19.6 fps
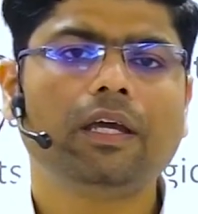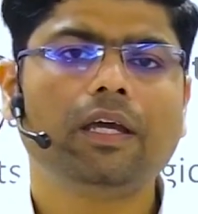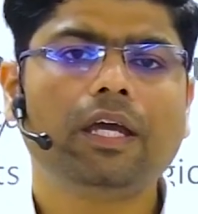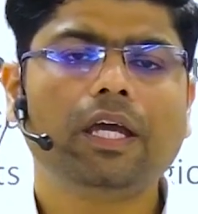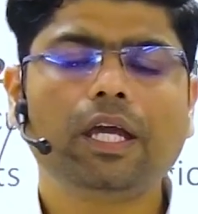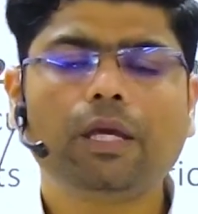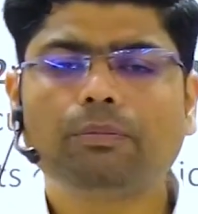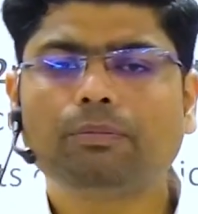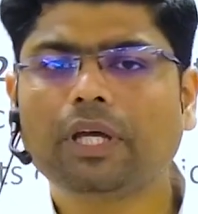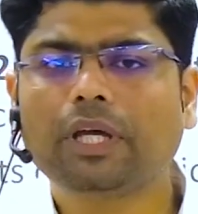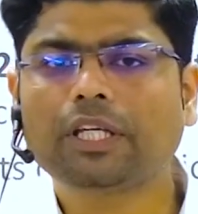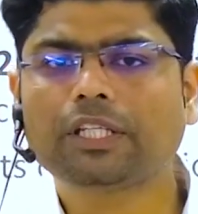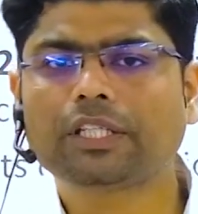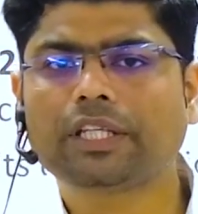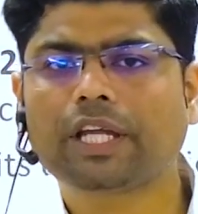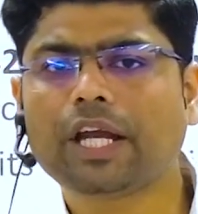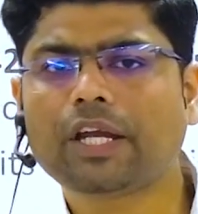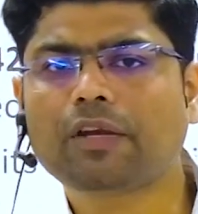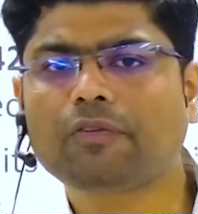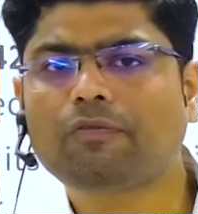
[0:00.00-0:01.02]
If the
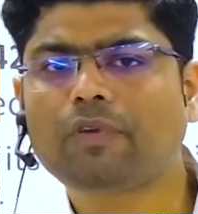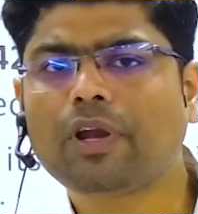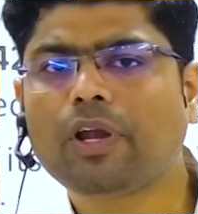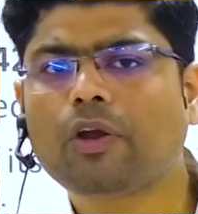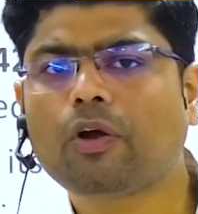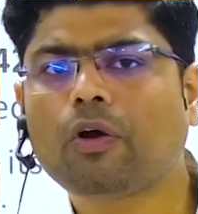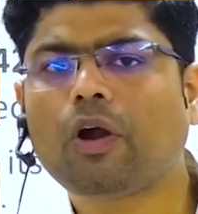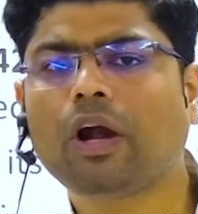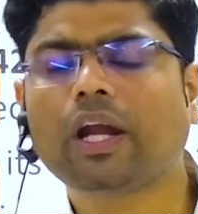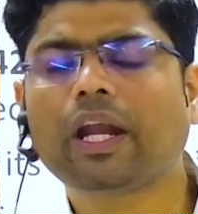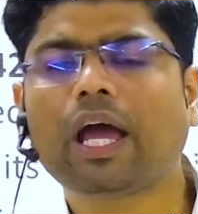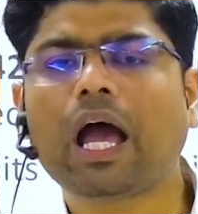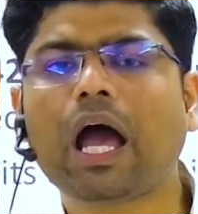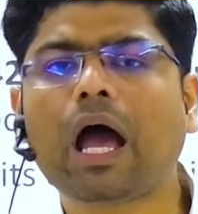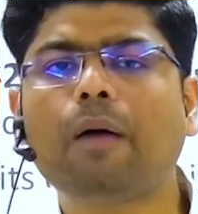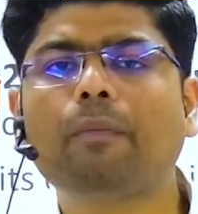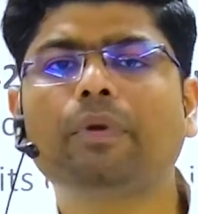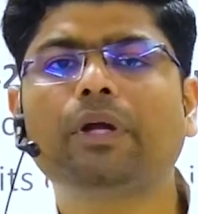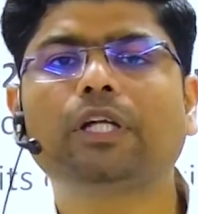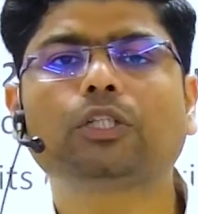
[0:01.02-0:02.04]
state will not
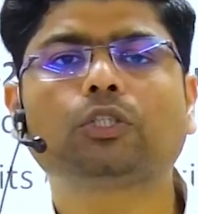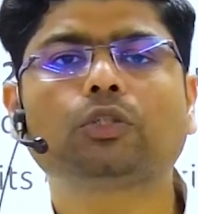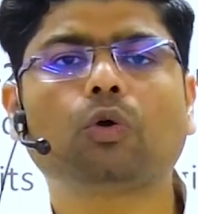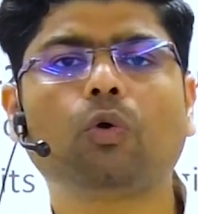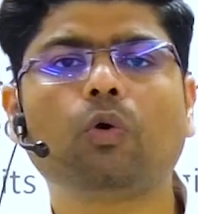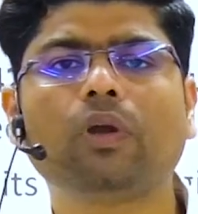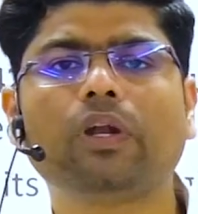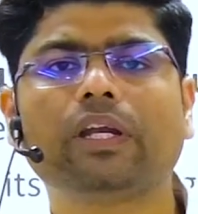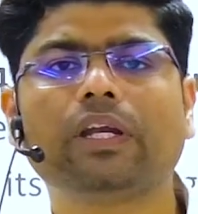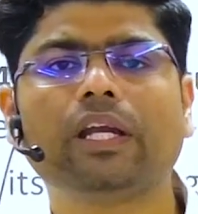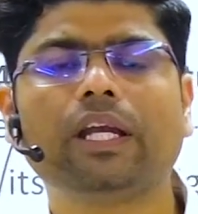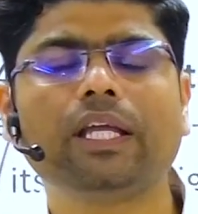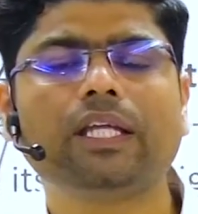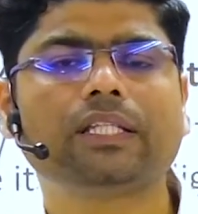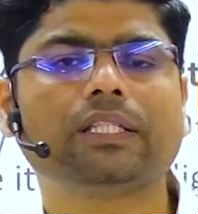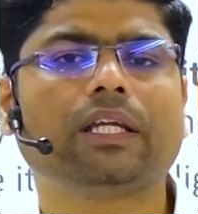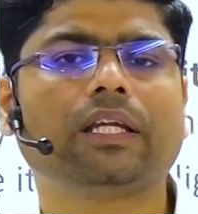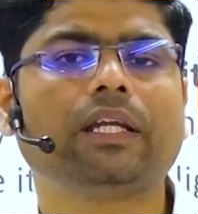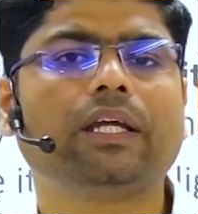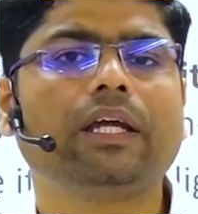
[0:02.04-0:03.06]
have its own
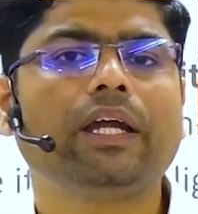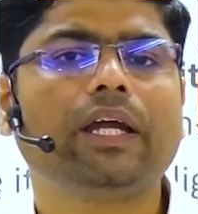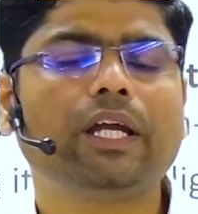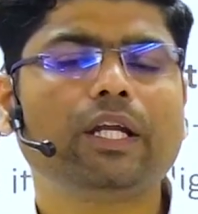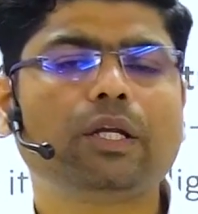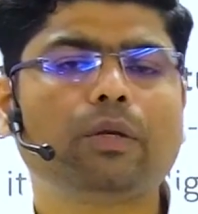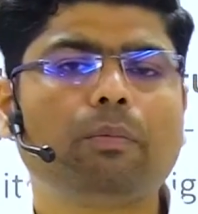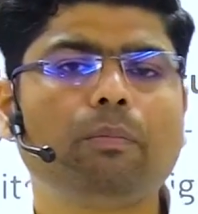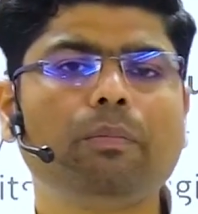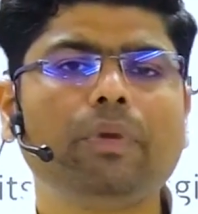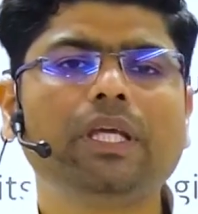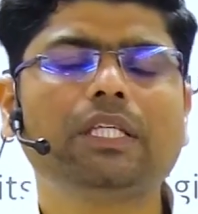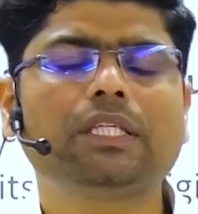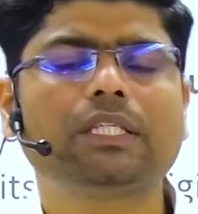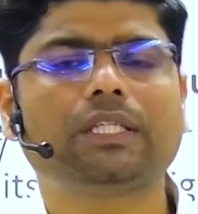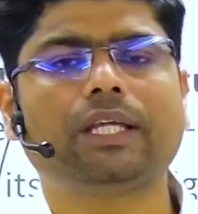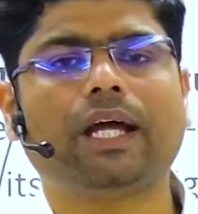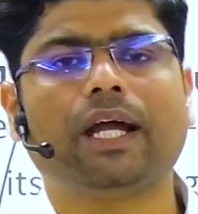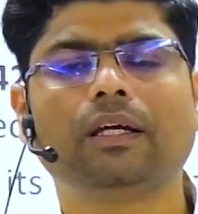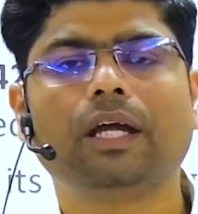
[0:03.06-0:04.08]
religion, it means
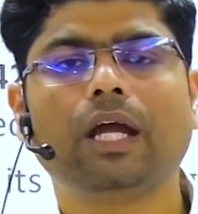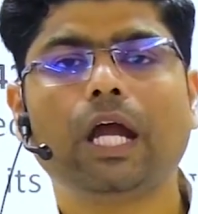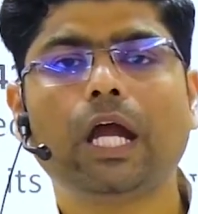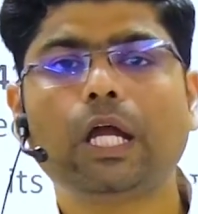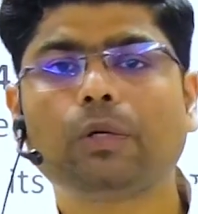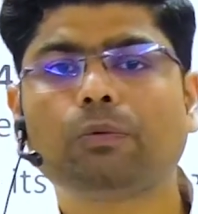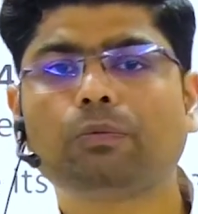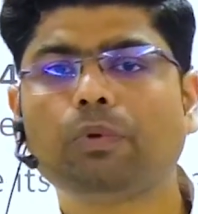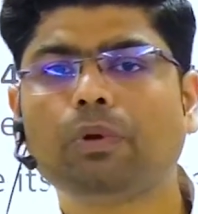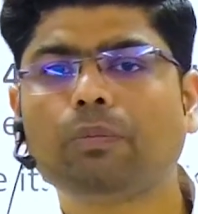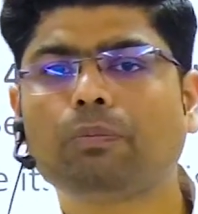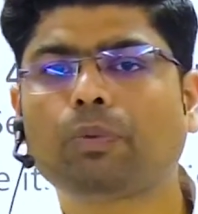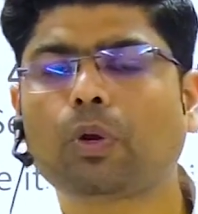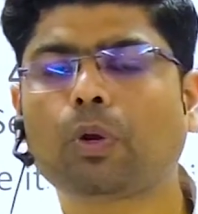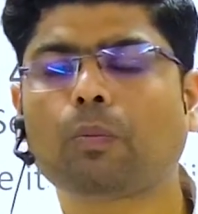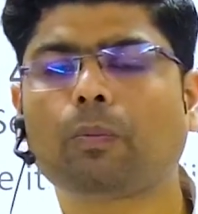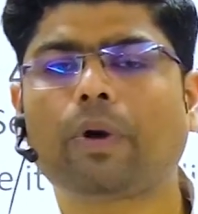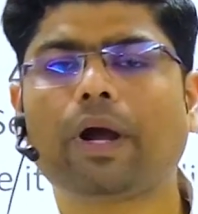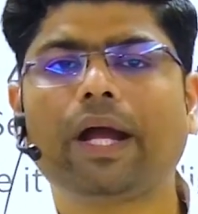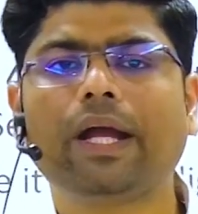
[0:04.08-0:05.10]
that it will
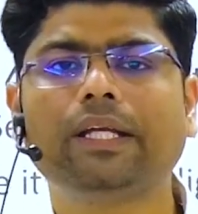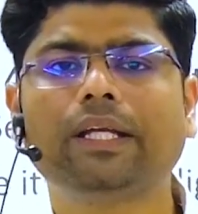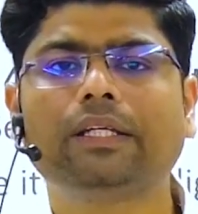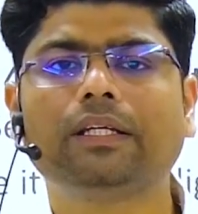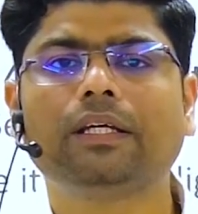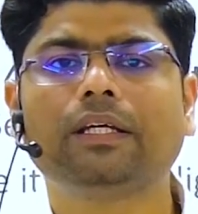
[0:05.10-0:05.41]
provide